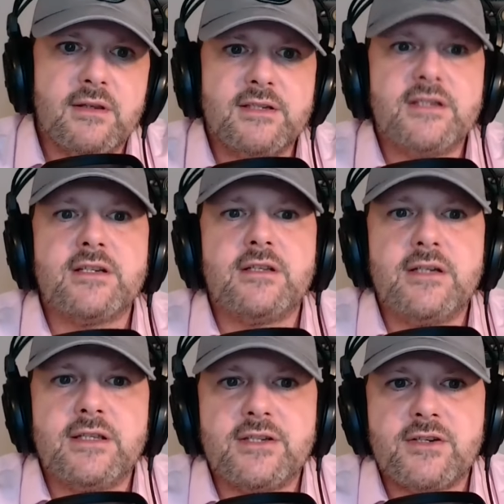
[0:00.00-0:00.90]
Let's just
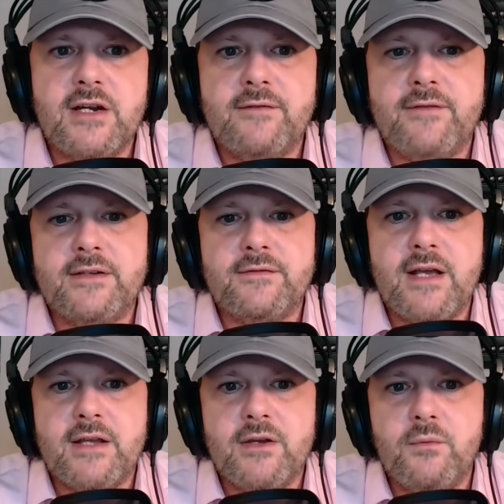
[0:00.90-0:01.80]
look at this trade at face
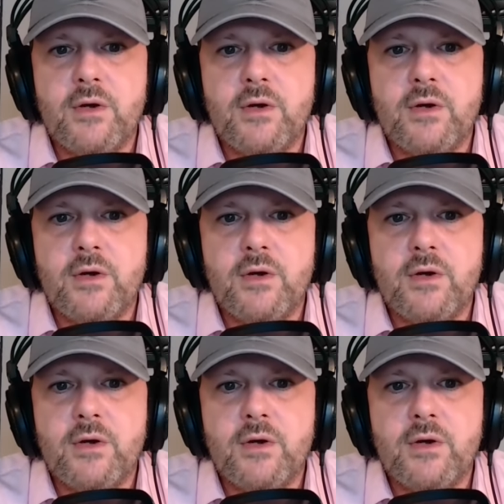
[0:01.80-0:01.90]
value.